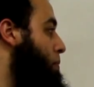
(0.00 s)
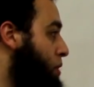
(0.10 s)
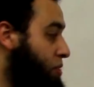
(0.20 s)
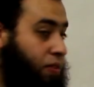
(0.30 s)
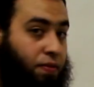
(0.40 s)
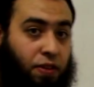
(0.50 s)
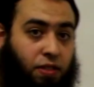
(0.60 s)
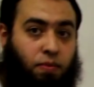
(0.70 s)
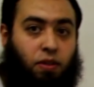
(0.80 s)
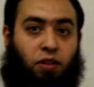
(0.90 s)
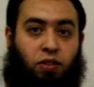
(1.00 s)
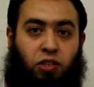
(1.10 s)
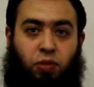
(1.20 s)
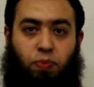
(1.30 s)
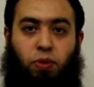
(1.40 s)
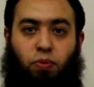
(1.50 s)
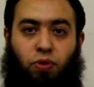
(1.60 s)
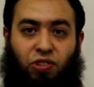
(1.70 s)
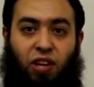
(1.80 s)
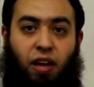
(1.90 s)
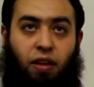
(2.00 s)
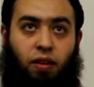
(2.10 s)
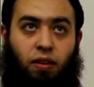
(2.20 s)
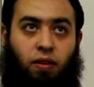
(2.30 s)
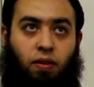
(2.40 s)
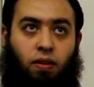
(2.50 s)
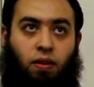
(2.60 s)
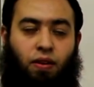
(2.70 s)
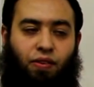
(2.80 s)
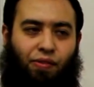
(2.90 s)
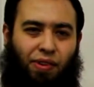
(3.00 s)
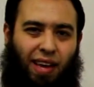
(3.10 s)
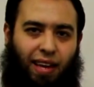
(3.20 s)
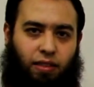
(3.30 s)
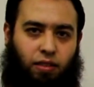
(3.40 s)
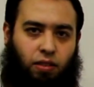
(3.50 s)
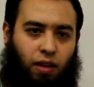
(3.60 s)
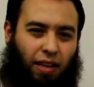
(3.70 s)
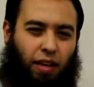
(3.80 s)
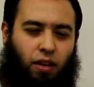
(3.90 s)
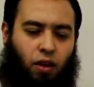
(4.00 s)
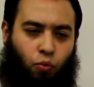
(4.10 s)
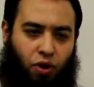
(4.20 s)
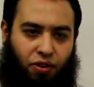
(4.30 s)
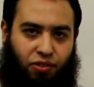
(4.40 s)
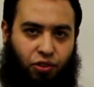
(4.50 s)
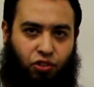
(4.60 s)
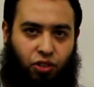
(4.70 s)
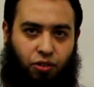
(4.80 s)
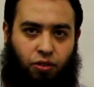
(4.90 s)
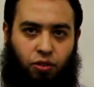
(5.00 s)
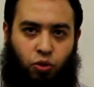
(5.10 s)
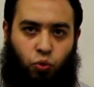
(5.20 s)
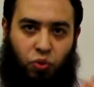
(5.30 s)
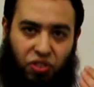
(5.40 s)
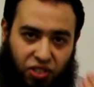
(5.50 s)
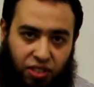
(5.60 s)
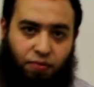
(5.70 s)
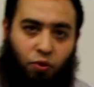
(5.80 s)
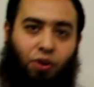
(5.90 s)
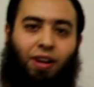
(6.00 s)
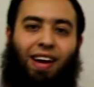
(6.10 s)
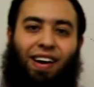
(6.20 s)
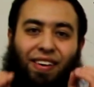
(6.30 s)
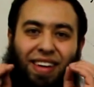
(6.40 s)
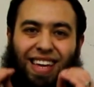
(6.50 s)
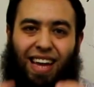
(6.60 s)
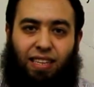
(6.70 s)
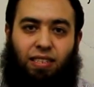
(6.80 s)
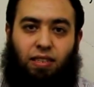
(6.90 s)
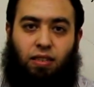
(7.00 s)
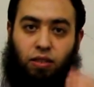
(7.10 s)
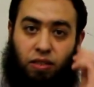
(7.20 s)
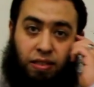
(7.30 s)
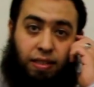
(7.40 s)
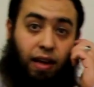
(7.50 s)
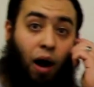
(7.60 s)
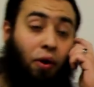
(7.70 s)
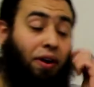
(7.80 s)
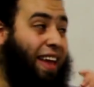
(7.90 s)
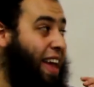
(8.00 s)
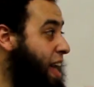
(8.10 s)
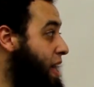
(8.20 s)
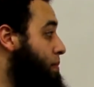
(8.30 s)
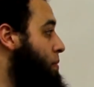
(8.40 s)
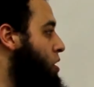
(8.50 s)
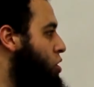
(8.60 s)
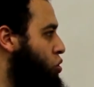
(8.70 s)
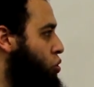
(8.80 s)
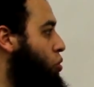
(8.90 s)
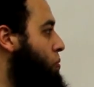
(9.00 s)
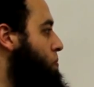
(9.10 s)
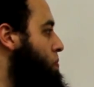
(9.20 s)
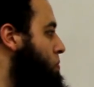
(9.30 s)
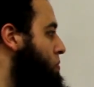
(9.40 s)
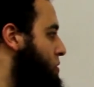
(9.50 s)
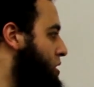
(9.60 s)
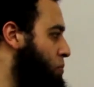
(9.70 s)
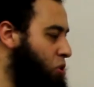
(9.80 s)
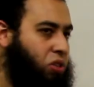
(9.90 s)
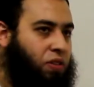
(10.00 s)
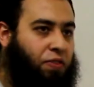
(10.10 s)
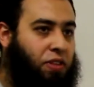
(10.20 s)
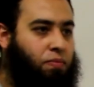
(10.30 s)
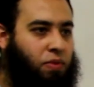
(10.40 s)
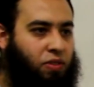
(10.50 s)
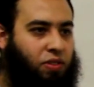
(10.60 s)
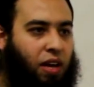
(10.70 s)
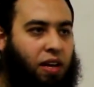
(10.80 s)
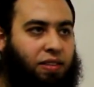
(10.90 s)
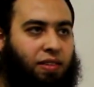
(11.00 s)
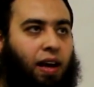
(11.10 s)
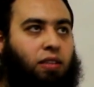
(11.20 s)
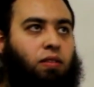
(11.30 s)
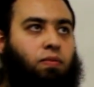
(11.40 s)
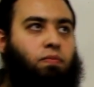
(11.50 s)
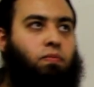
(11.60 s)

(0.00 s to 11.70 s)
positivism, these people say reality. Again, we are researchers, we seek for reality. This is our aim. So, the positivism says that